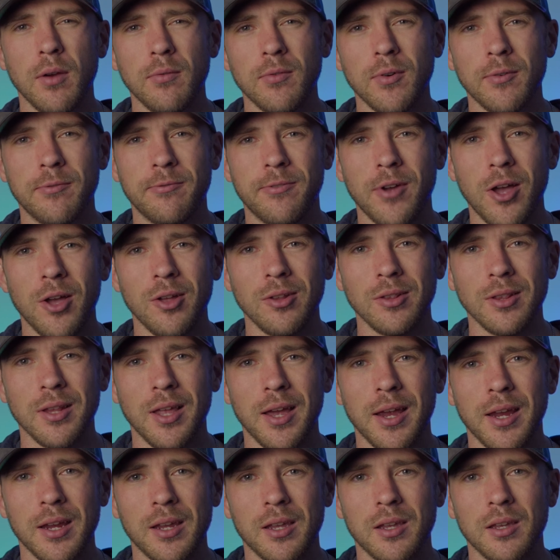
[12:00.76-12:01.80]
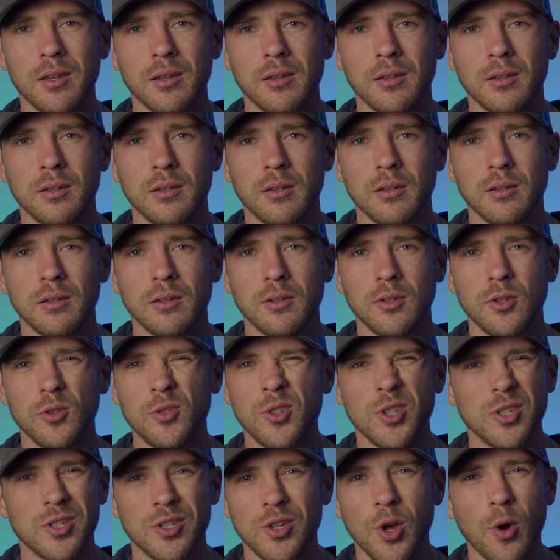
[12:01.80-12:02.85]
ever felt like you
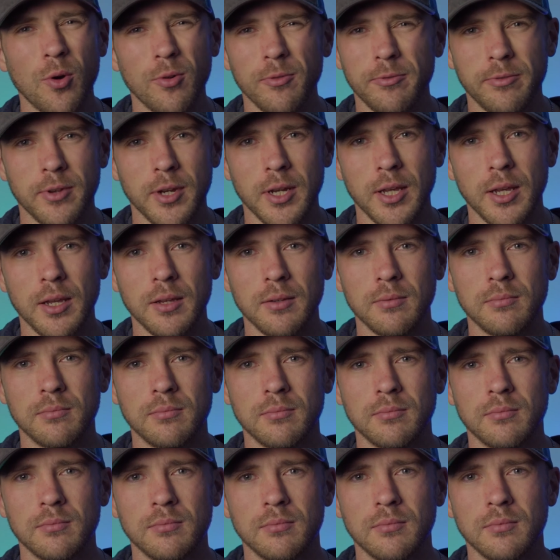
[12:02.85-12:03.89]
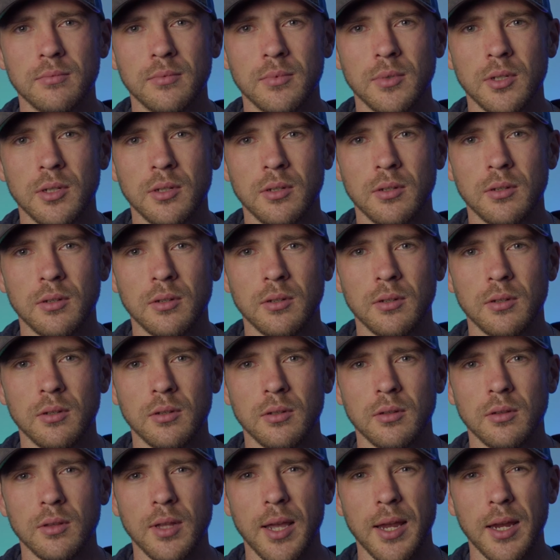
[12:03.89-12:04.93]
just don't fit in?
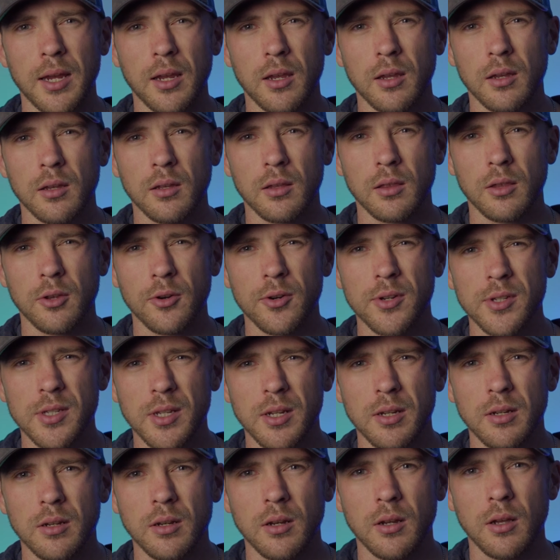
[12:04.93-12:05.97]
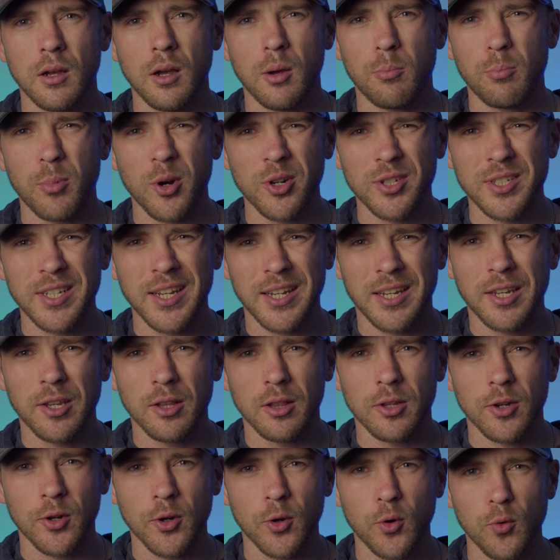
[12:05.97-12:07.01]
Like there isn't a
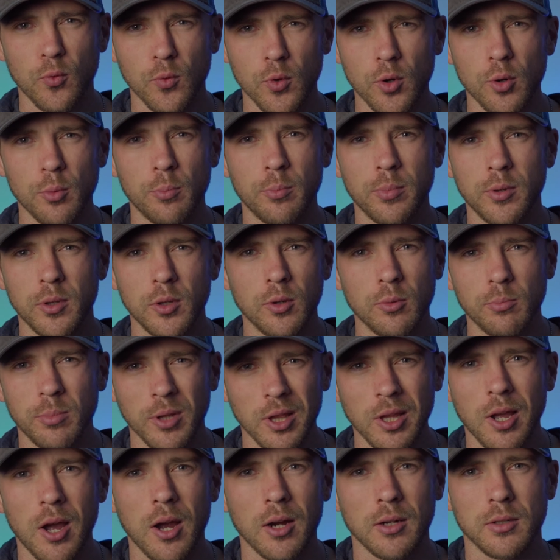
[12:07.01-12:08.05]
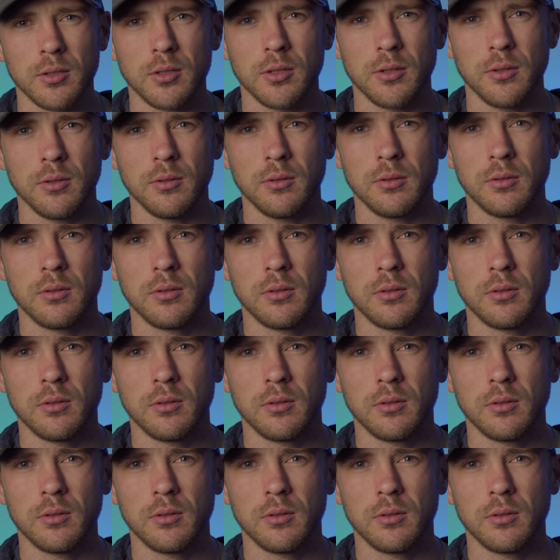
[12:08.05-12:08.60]
particular group you belong to?